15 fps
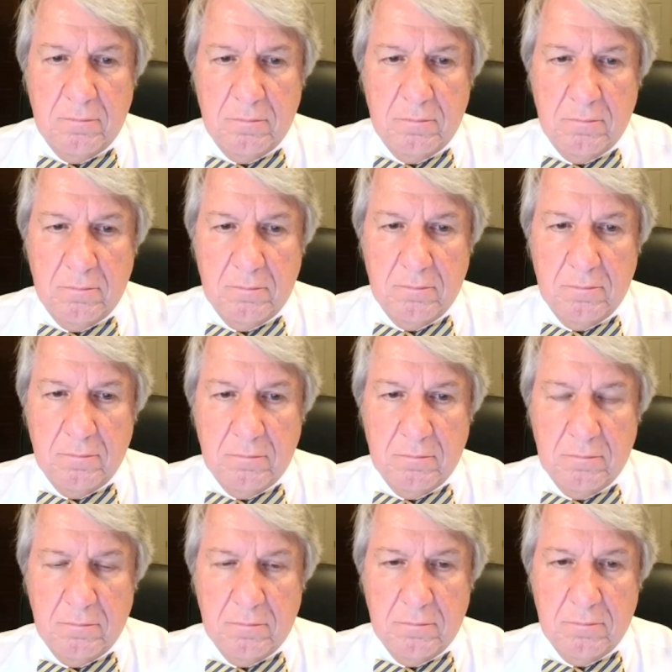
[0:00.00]

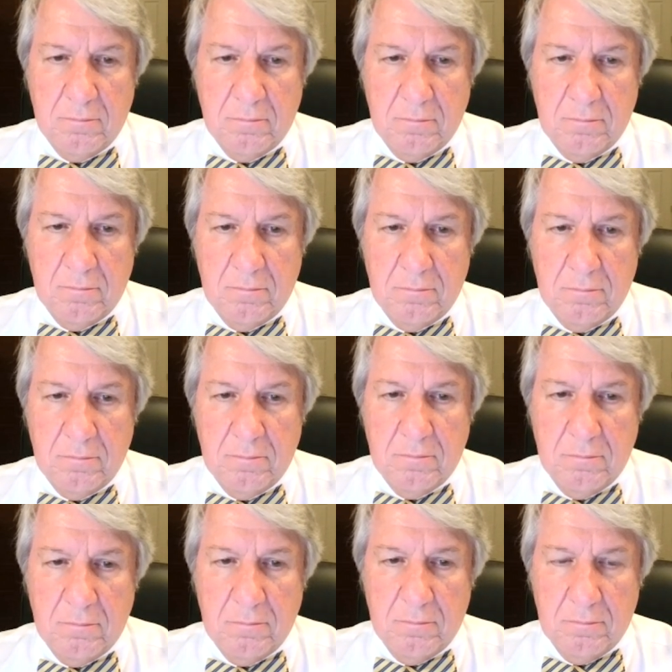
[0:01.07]

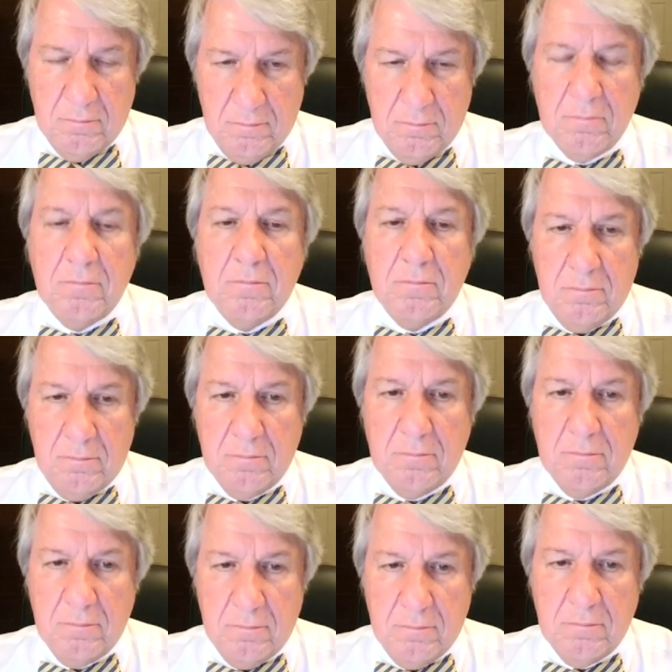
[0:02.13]

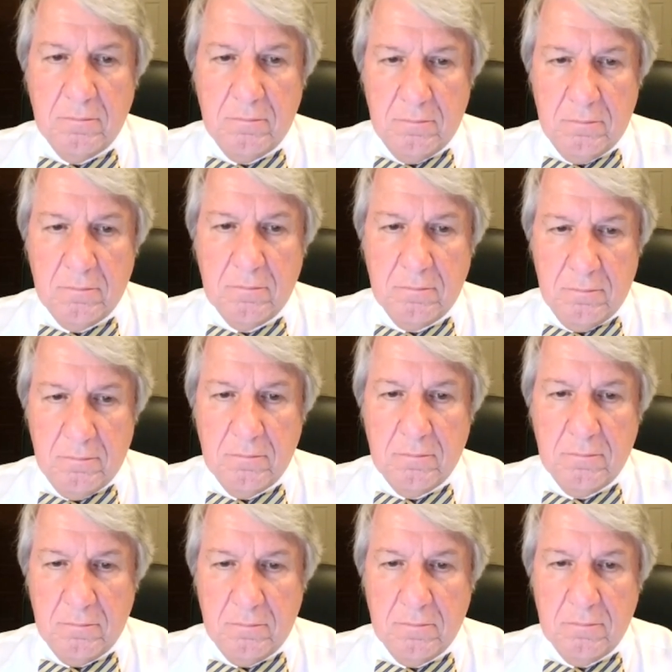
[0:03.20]

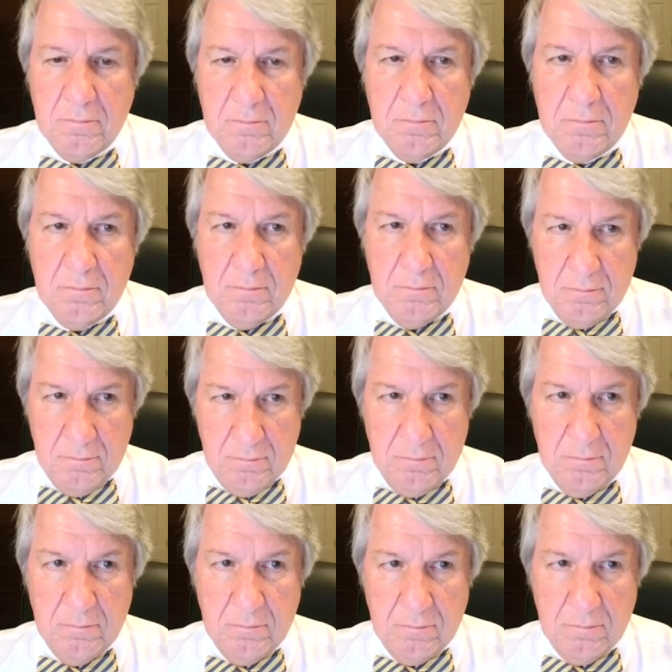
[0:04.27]

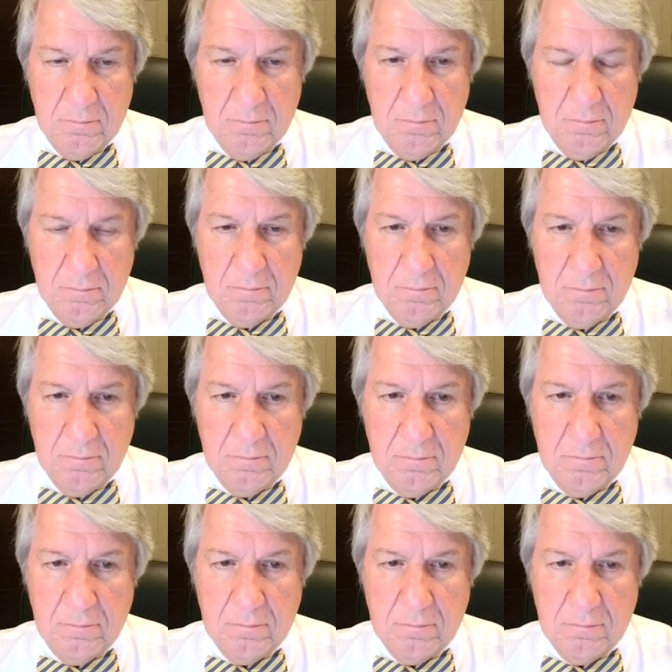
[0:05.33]

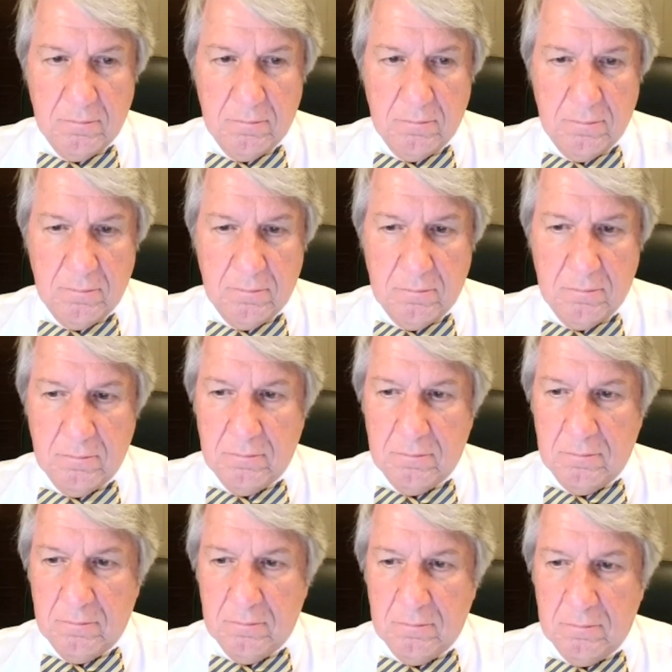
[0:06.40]

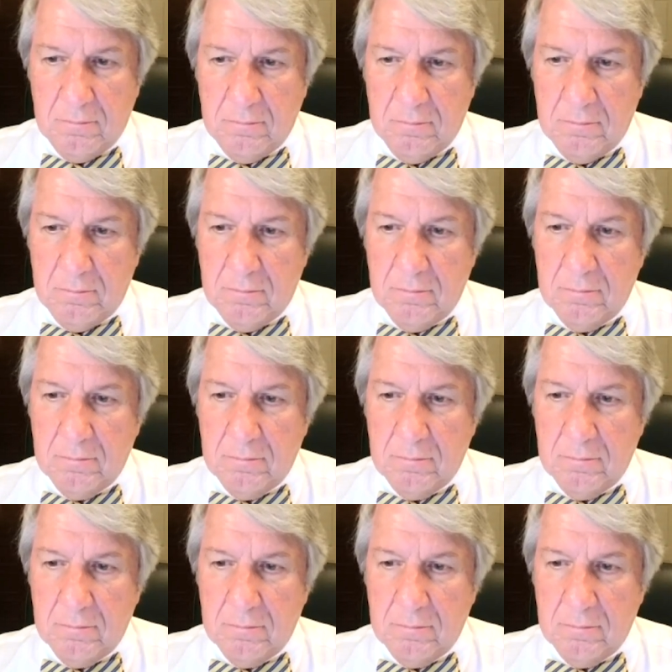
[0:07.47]
This person isn't speaking.